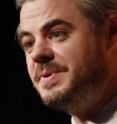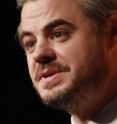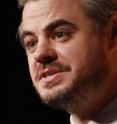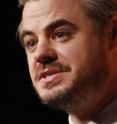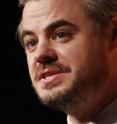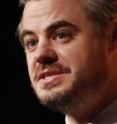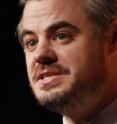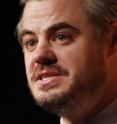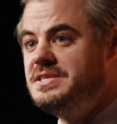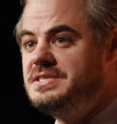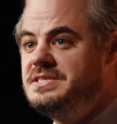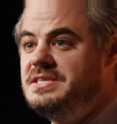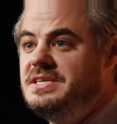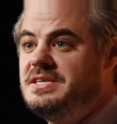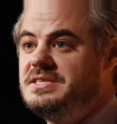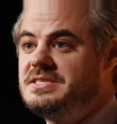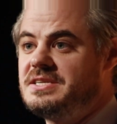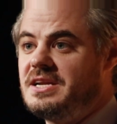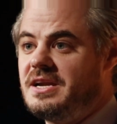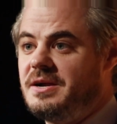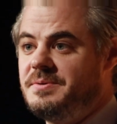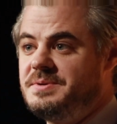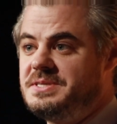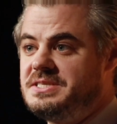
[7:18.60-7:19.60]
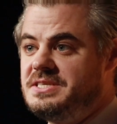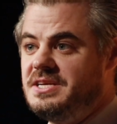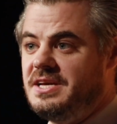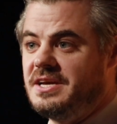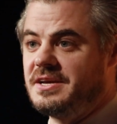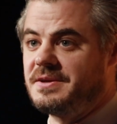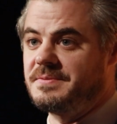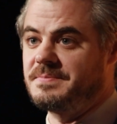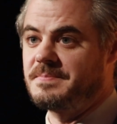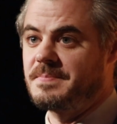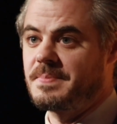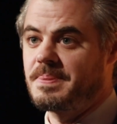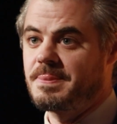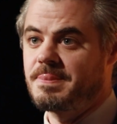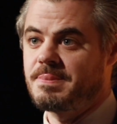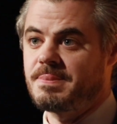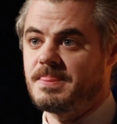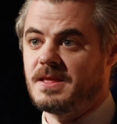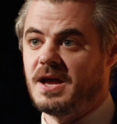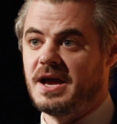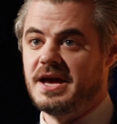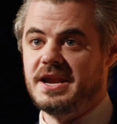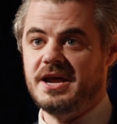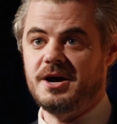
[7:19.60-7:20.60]
much of the disease that I was seeing
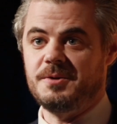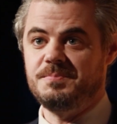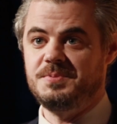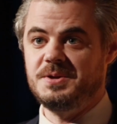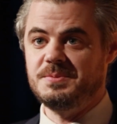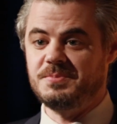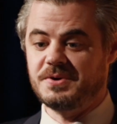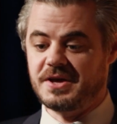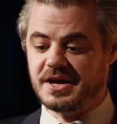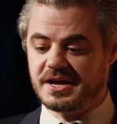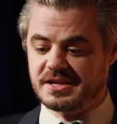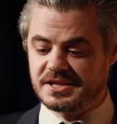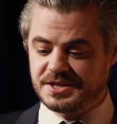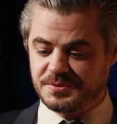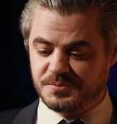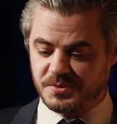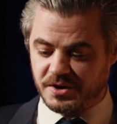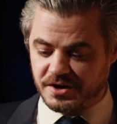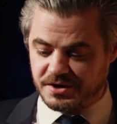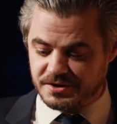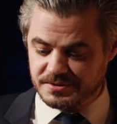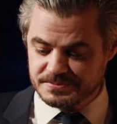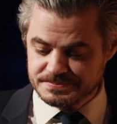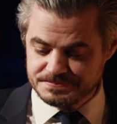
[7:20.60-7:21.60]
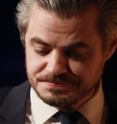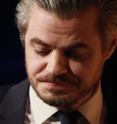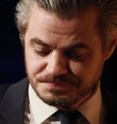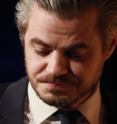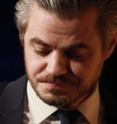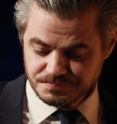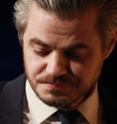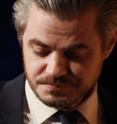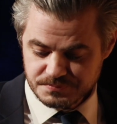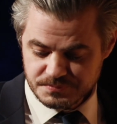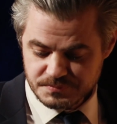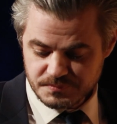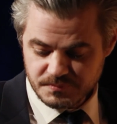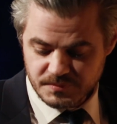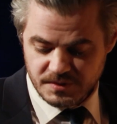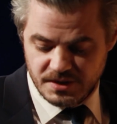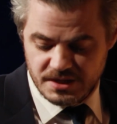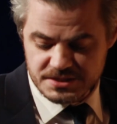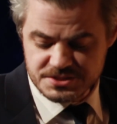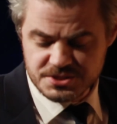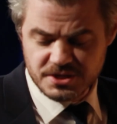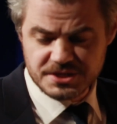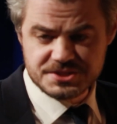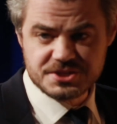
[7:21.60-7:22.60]
and help people get clean water.
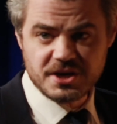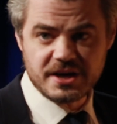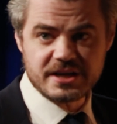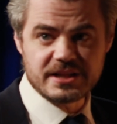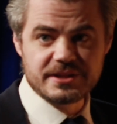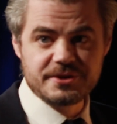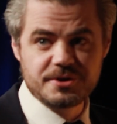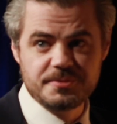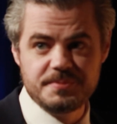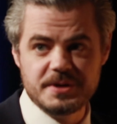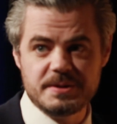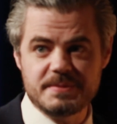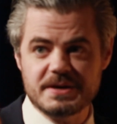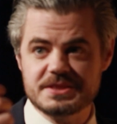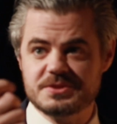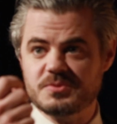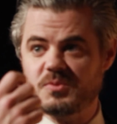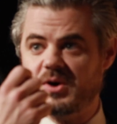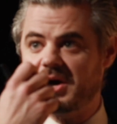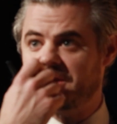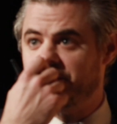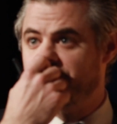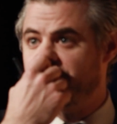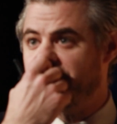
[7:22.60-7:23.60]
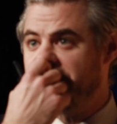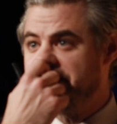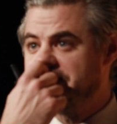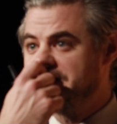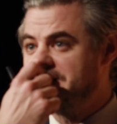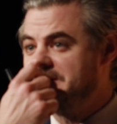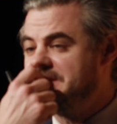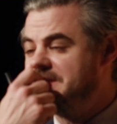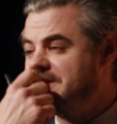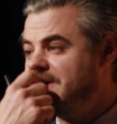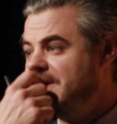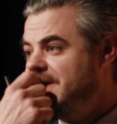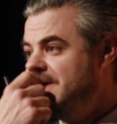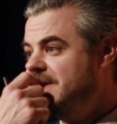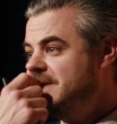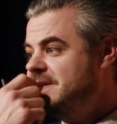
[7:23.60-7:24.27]
So I'll talk a little bit about the water crisis.